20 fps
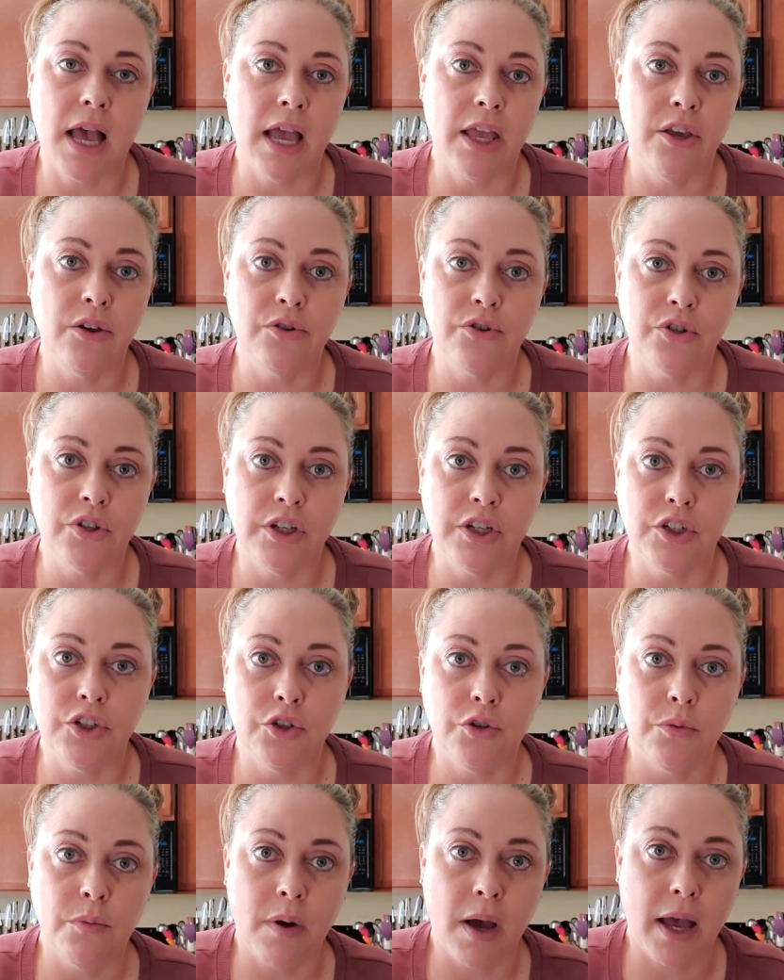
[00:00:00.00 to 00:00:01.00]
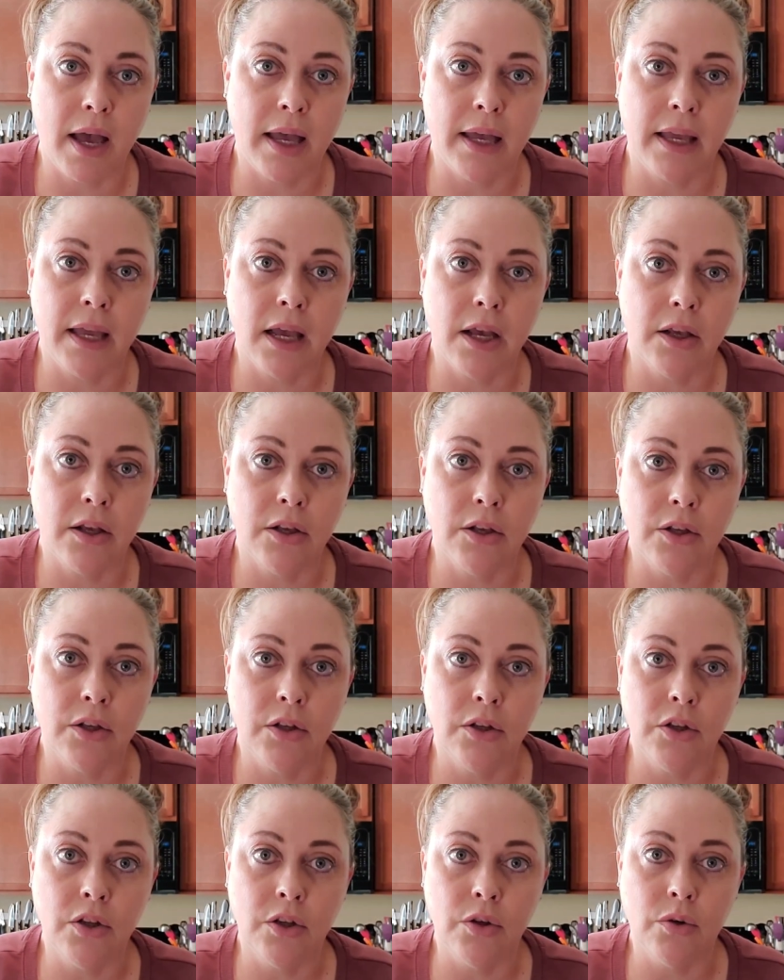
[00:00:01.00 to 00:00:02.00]
I usually do my
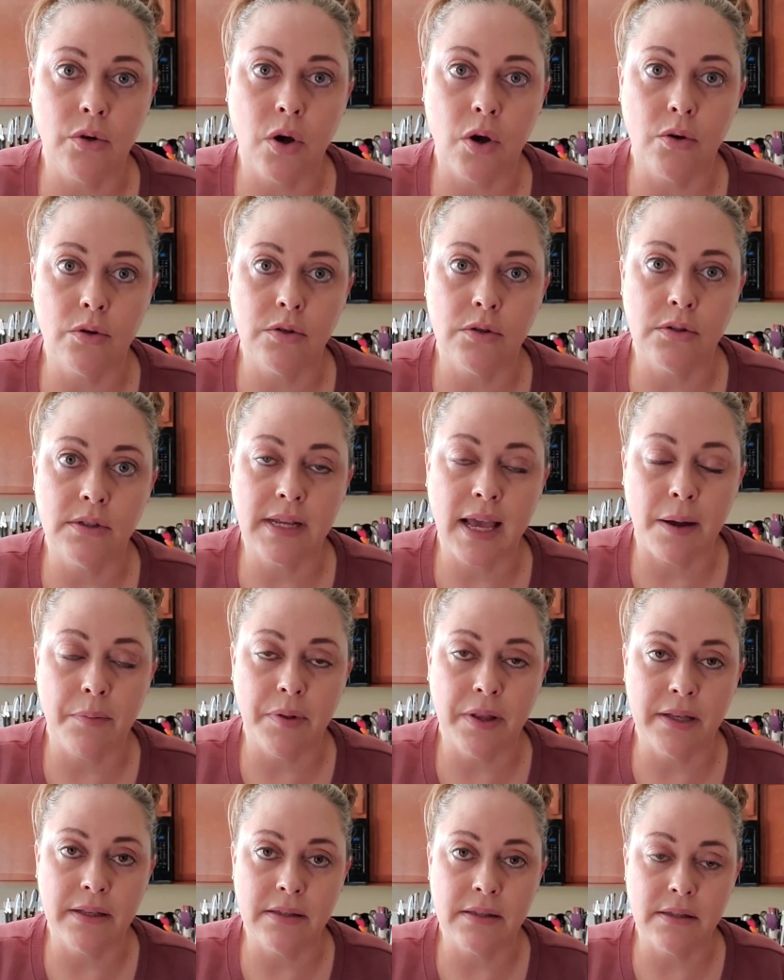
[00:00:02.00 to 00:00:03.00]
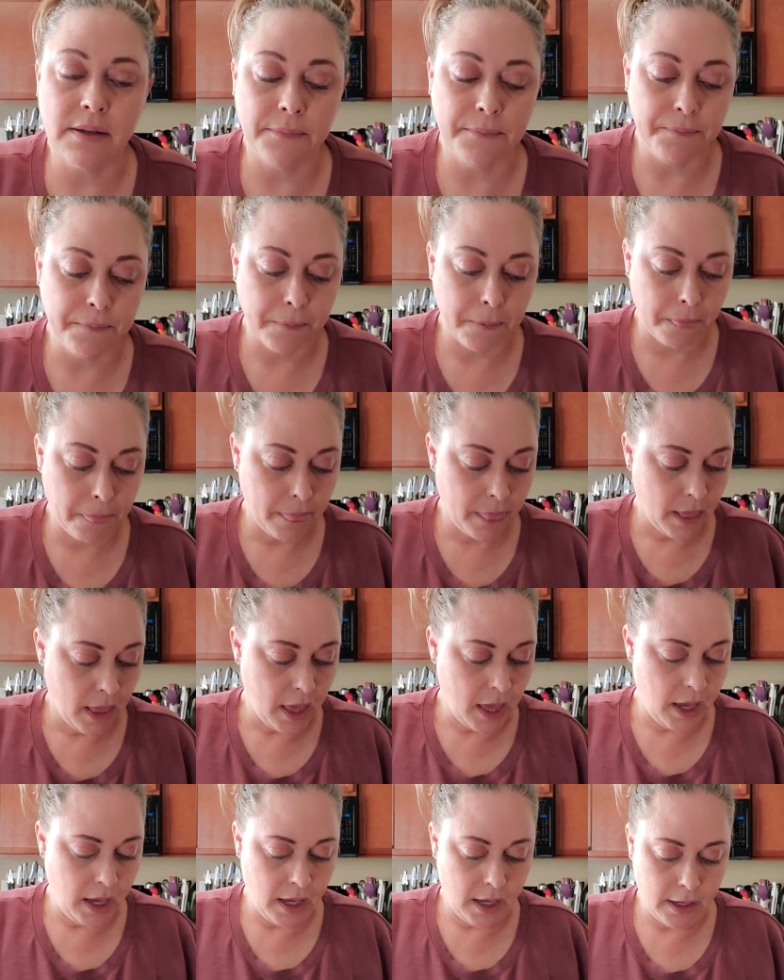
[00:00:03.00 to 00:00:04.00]
glucose tablets.
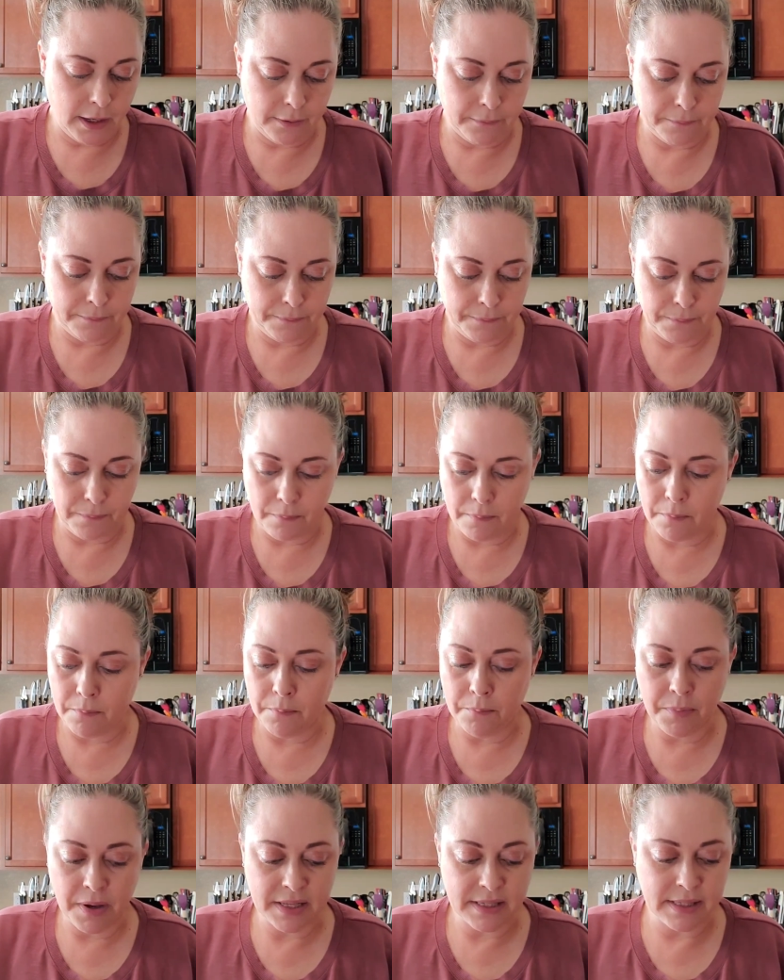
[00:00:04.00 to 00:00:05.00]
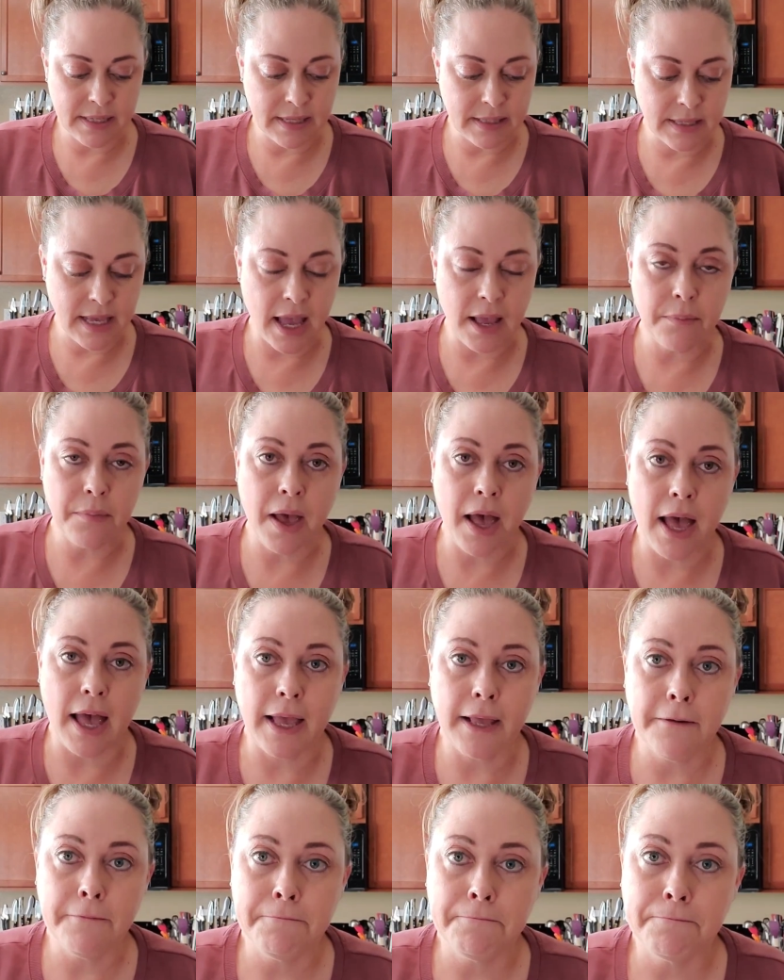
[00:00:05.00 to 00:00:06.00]
But since I am
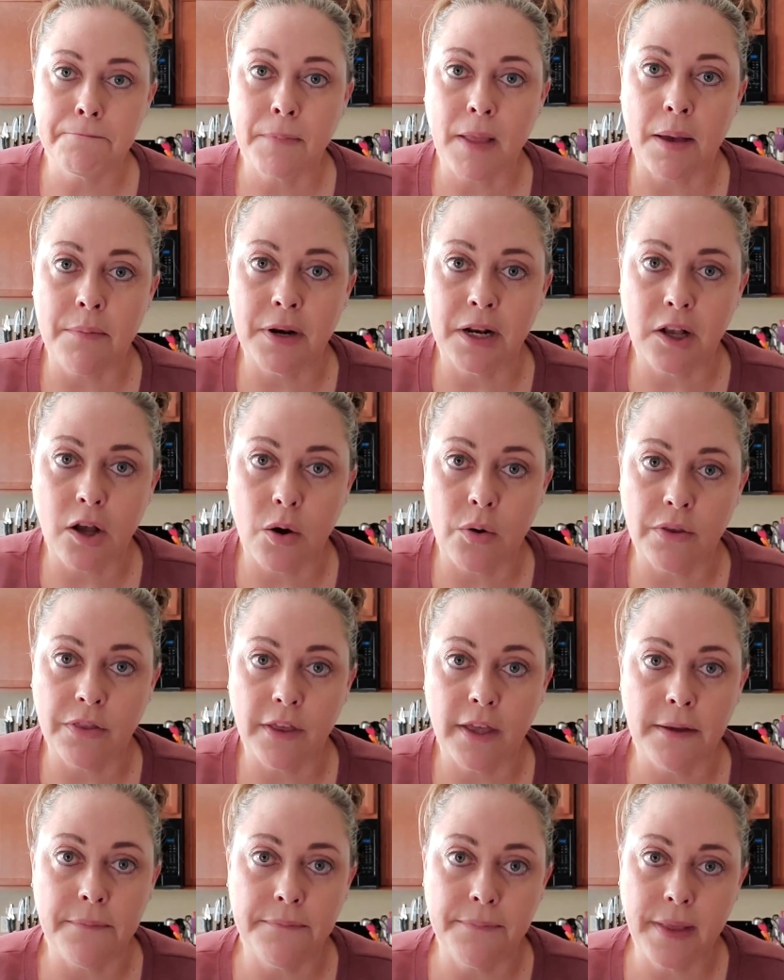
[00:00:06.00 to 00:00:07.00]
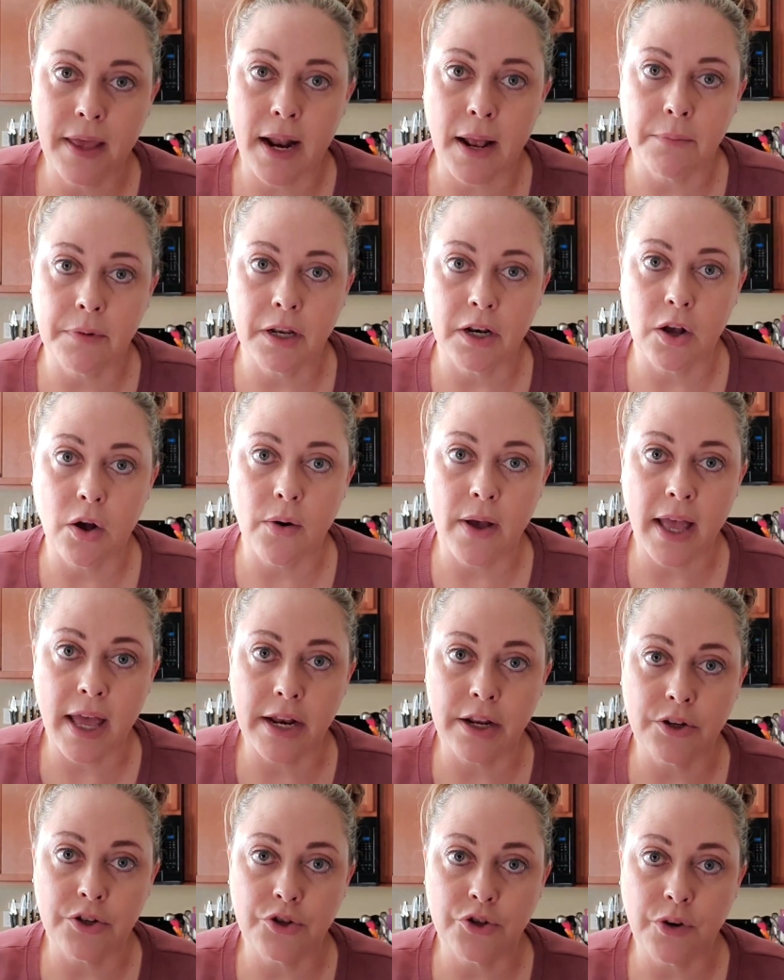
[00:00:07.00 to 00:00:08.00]
high, I'm going to go with it. I'm going to go
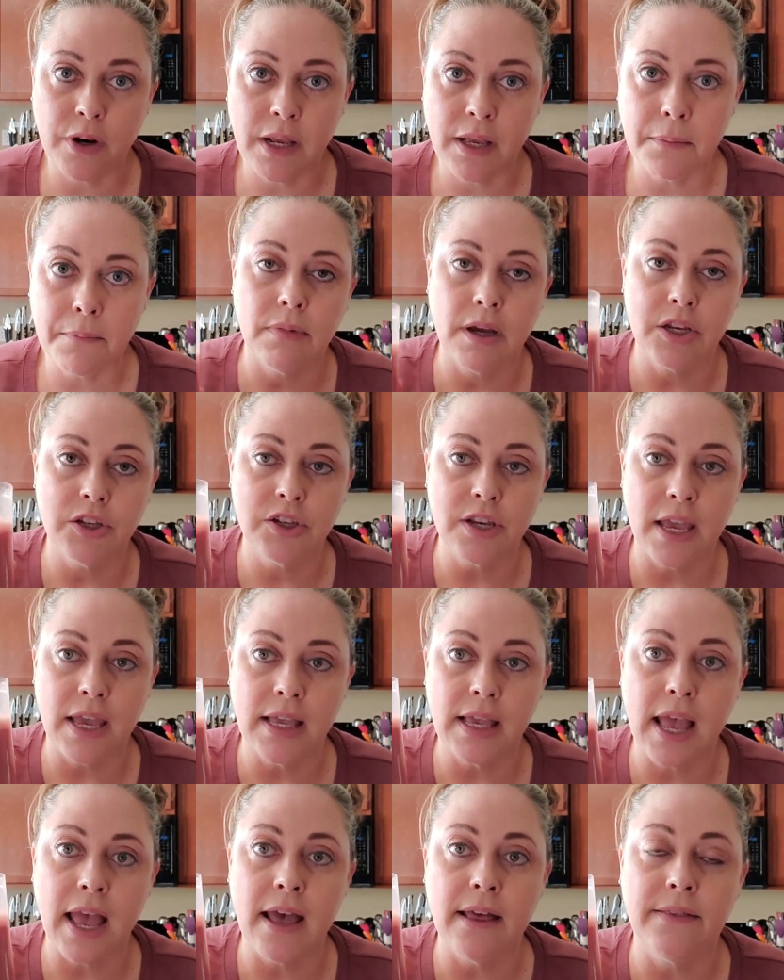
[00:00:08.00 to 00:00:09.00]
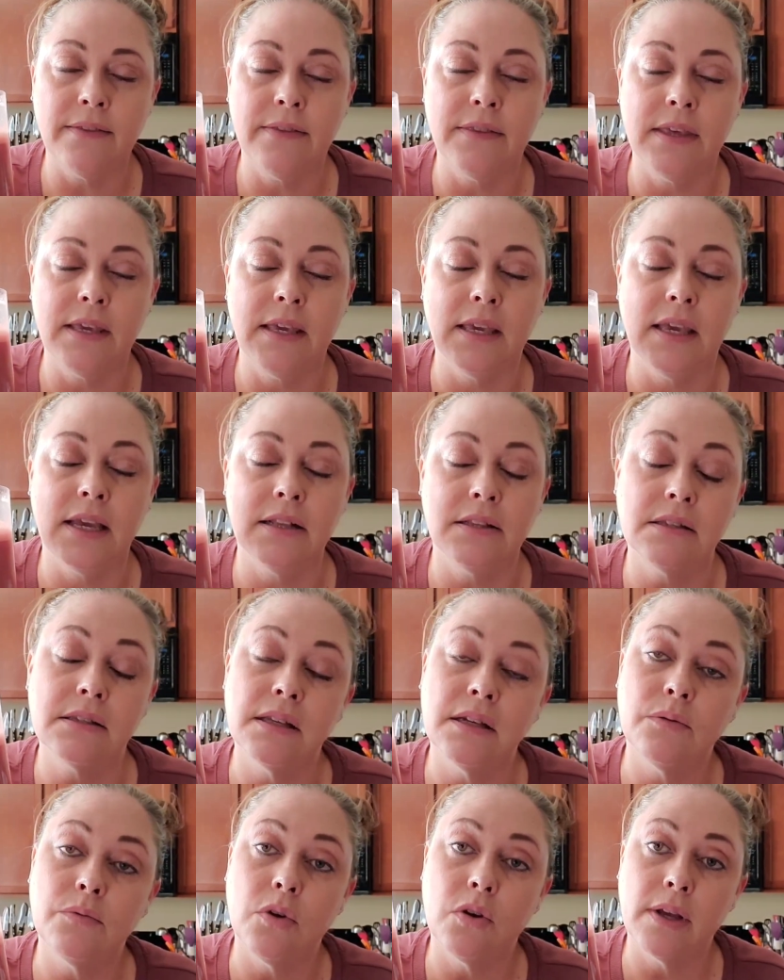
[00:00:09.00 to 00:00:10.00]
ahead and drink my shake and the
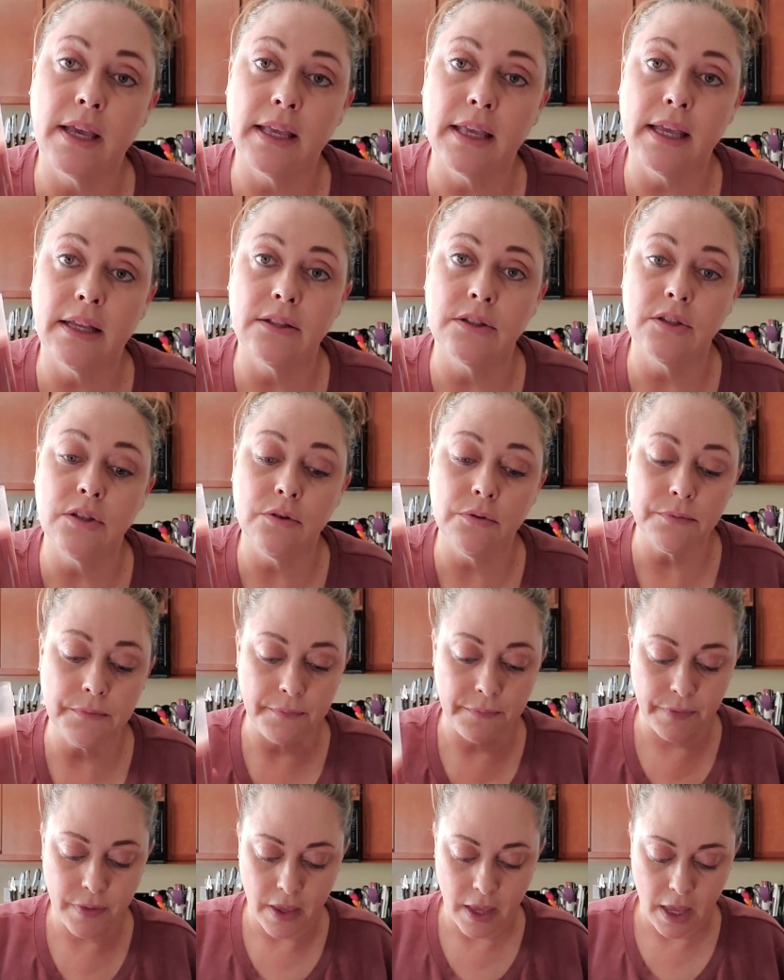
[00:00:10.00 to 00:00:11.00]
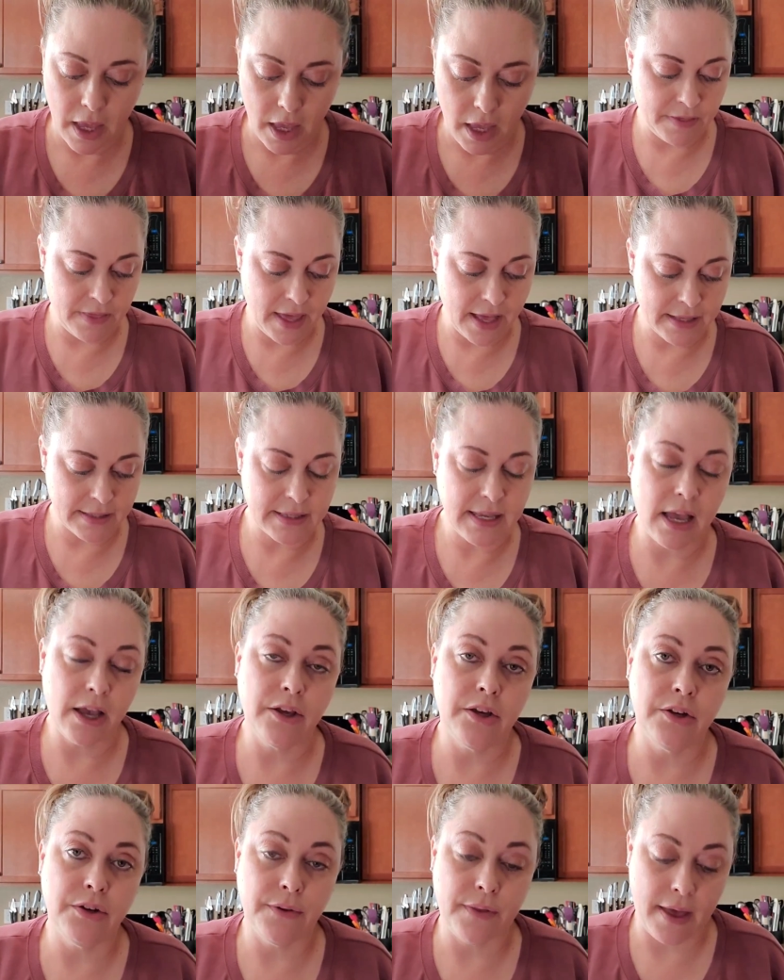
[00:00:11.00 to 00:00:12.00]
insulin will kick in soon. But that's how
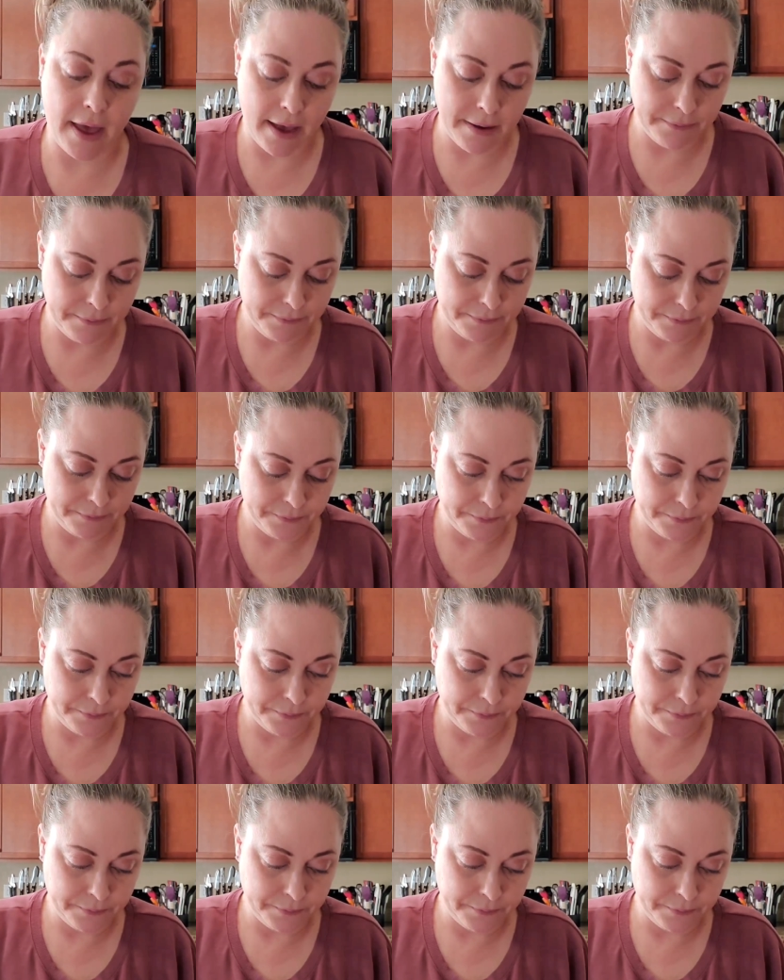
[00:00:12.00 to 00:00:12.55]
you do that.